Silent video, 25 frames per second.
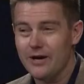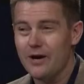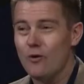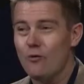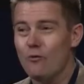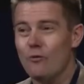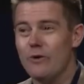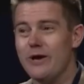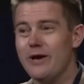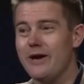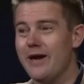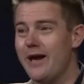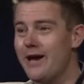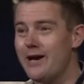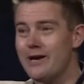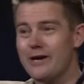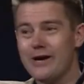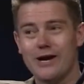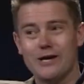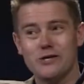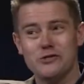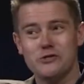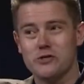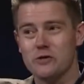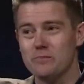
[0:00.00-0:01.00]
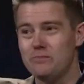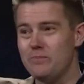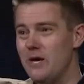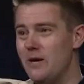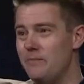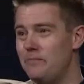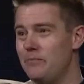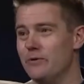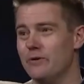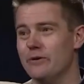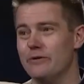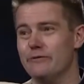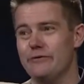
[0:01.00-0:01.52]
We, as the
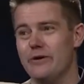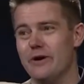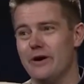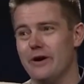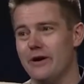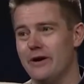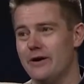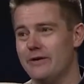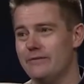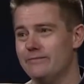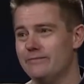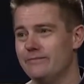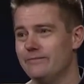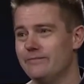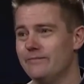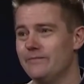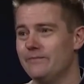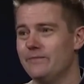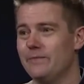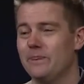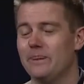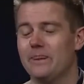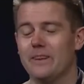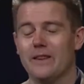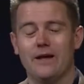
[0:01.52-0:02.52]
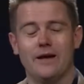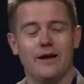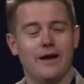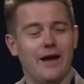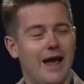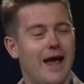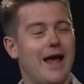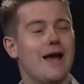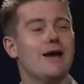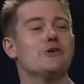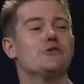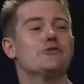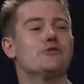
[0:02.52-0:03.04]
people of God,
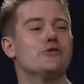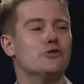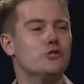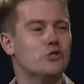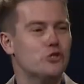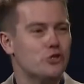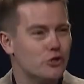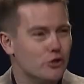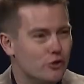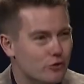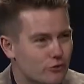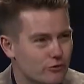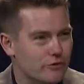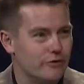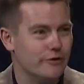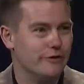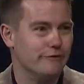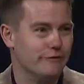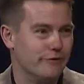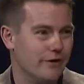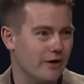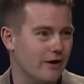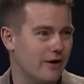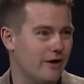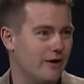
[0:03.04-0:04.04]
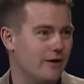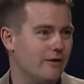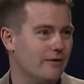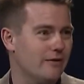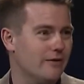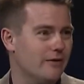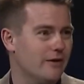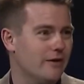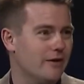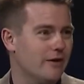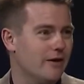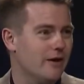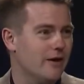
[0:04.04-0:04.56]
as the children of God,
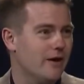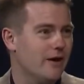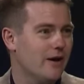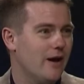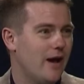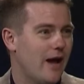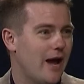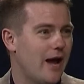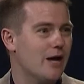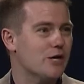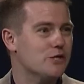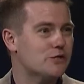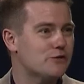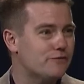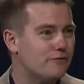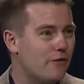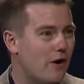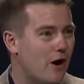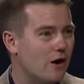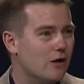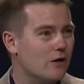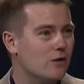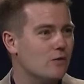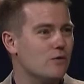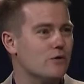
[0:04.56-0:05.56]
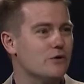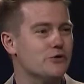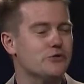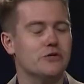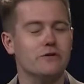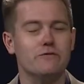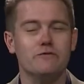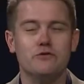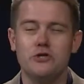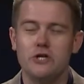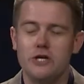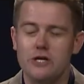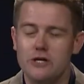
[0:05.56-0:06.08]
as followers
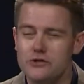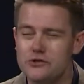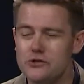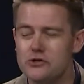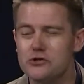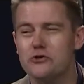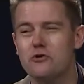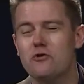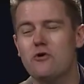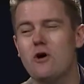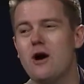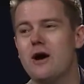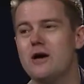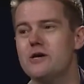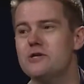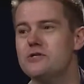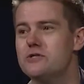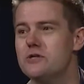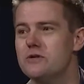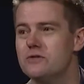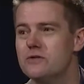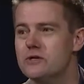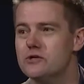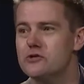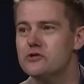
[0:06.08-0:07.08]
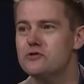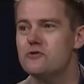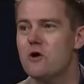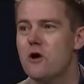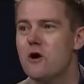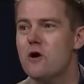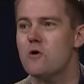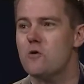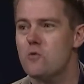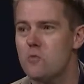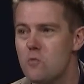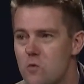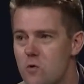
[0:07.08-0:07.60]
of Jesus Christ in this
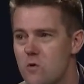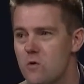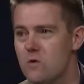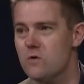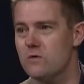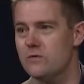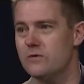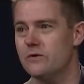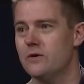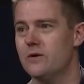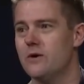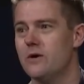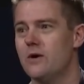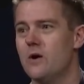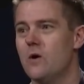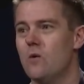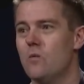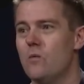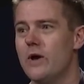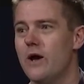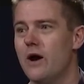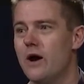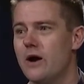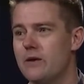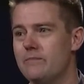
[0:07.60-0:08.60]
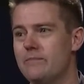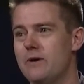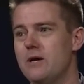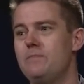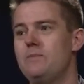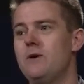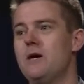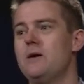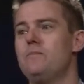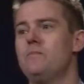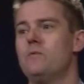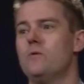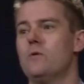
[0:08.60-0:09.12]
dark world, we ought to be
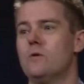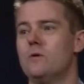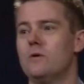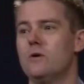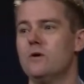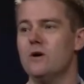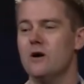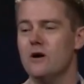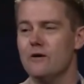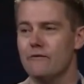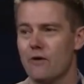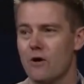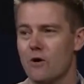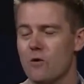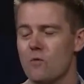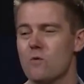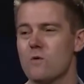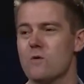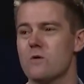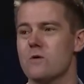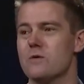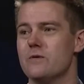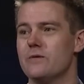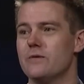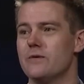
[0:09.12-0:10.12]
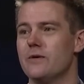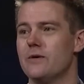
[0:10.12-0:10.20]
people of our word.